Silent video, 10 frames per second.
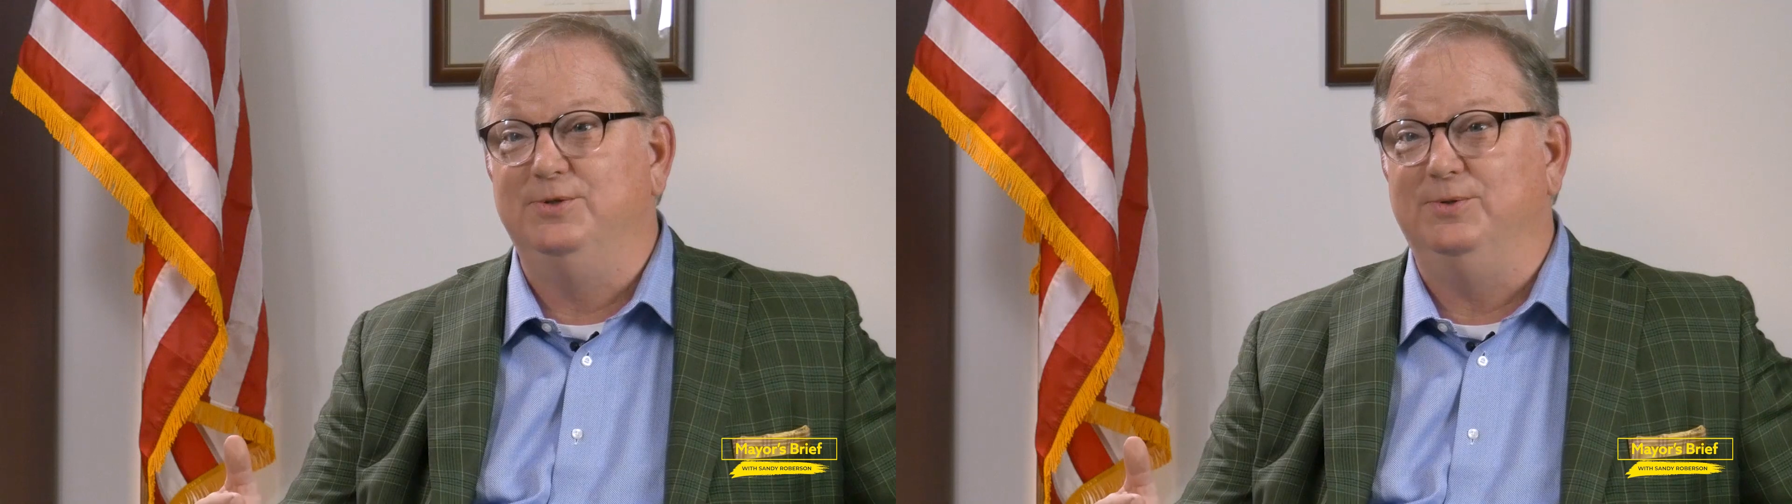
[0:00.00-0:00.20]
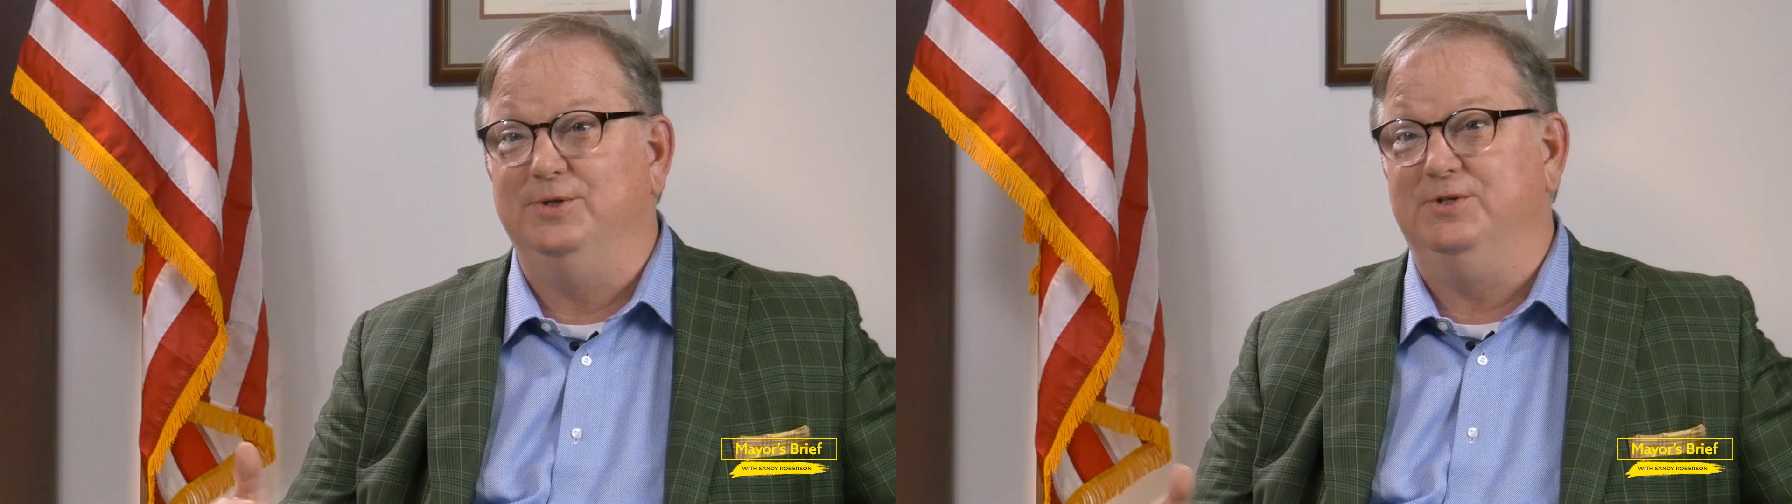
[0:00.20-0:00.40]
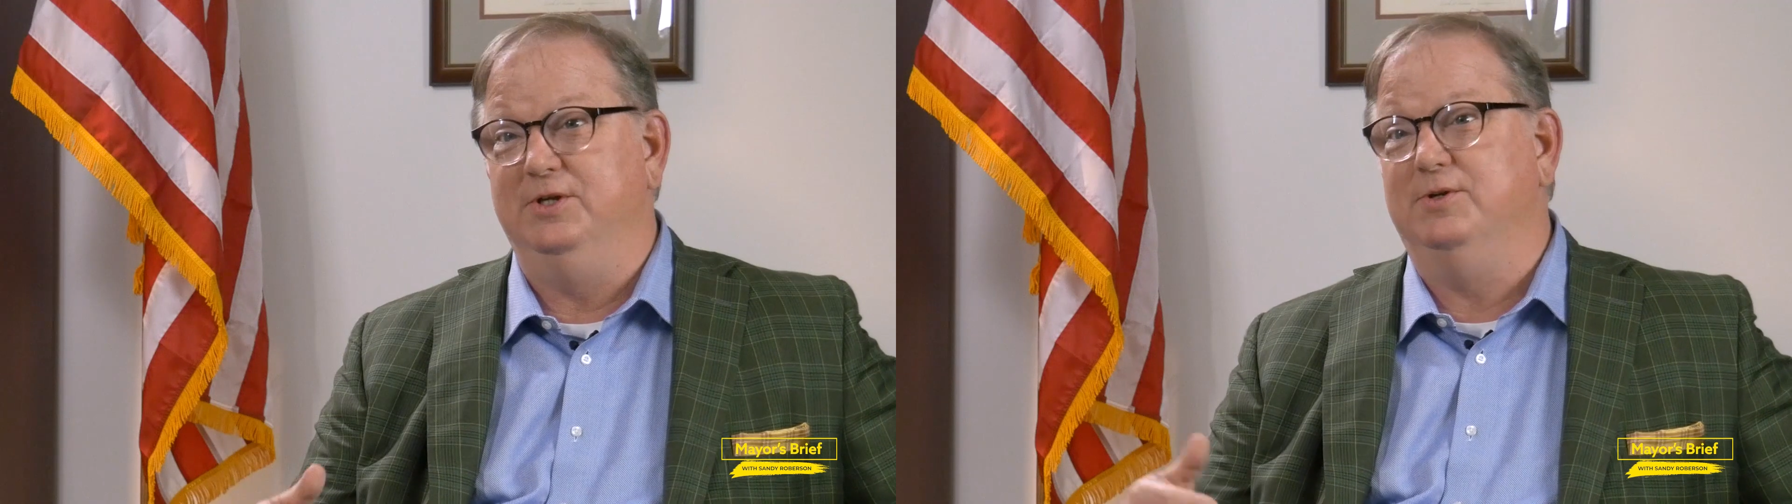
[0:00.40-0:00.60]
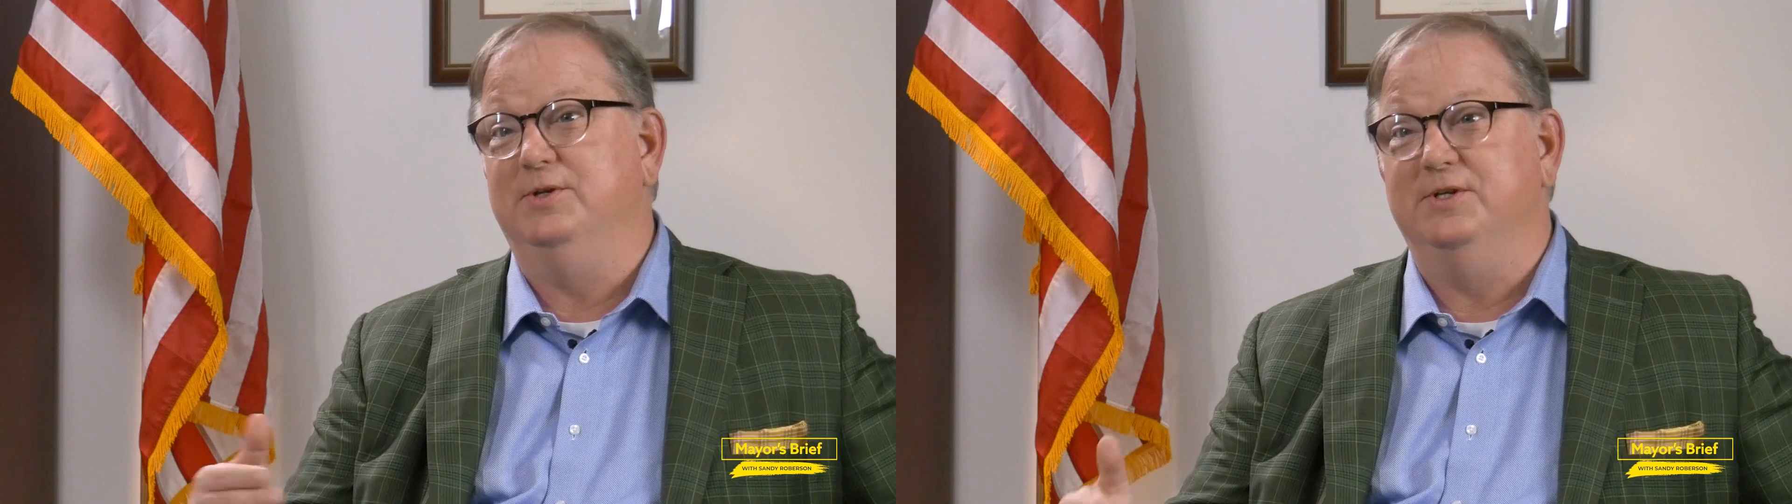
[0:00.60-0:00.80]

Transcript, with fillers: to continue to